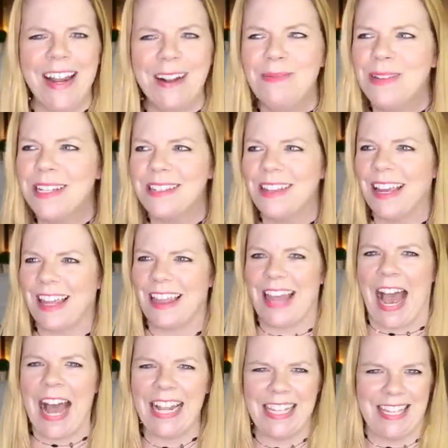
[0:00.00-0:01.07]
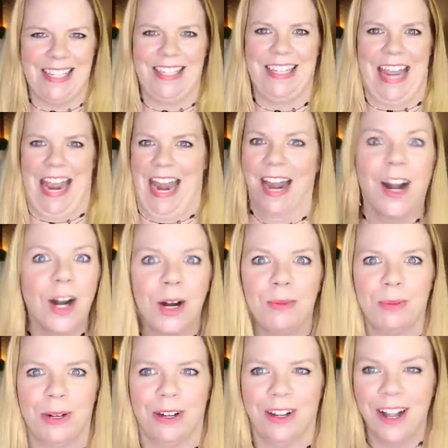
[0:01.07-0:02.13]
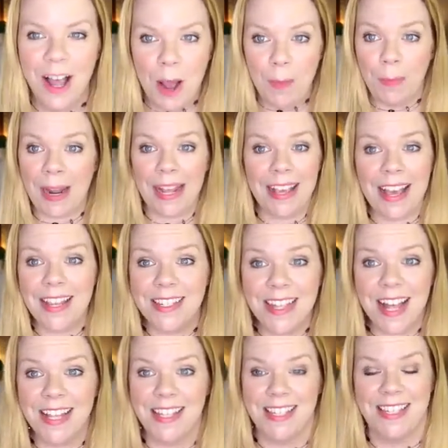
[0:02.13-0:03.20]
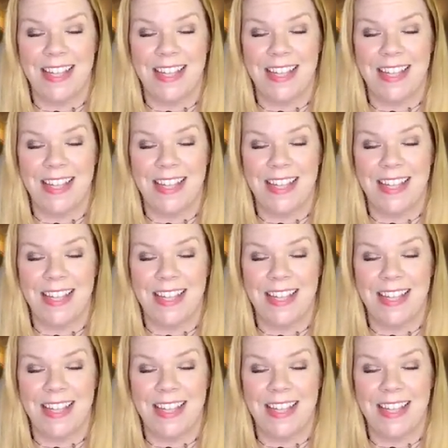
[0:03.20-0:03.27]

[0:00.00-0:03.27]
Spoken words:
And I'm just like, that's terrible. But I guess that's